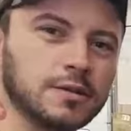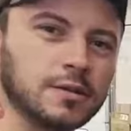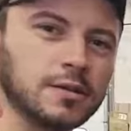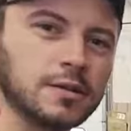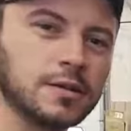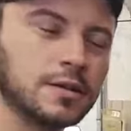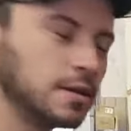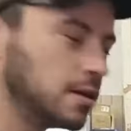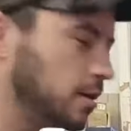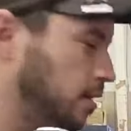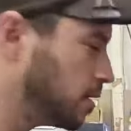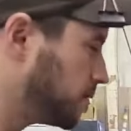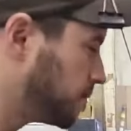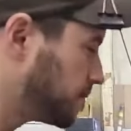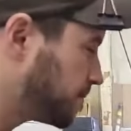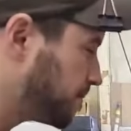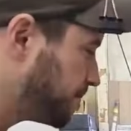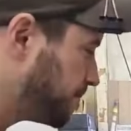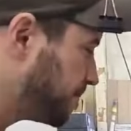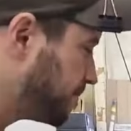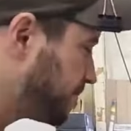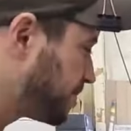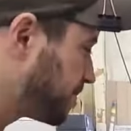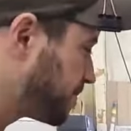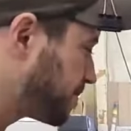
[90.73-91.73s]
took.
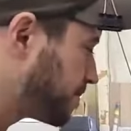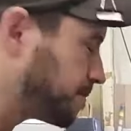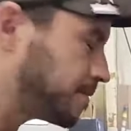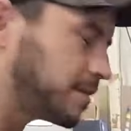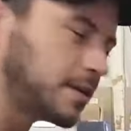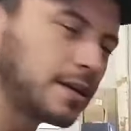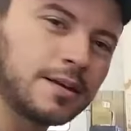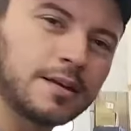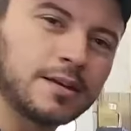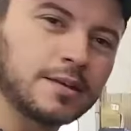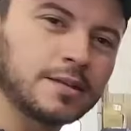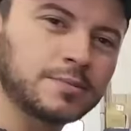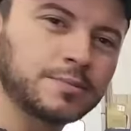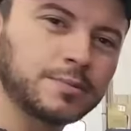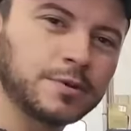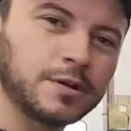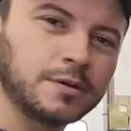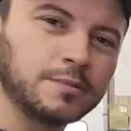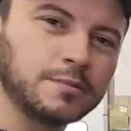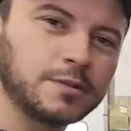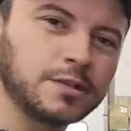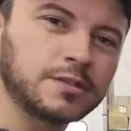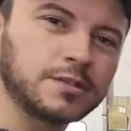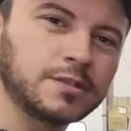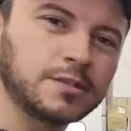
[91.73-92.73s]
That's
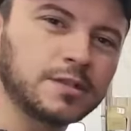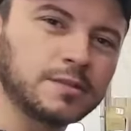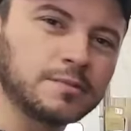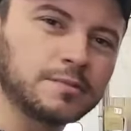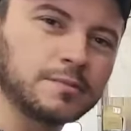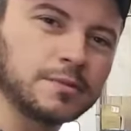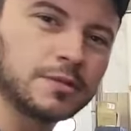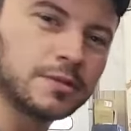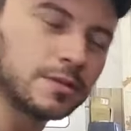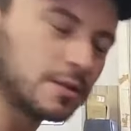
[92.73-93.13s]
pretty much it.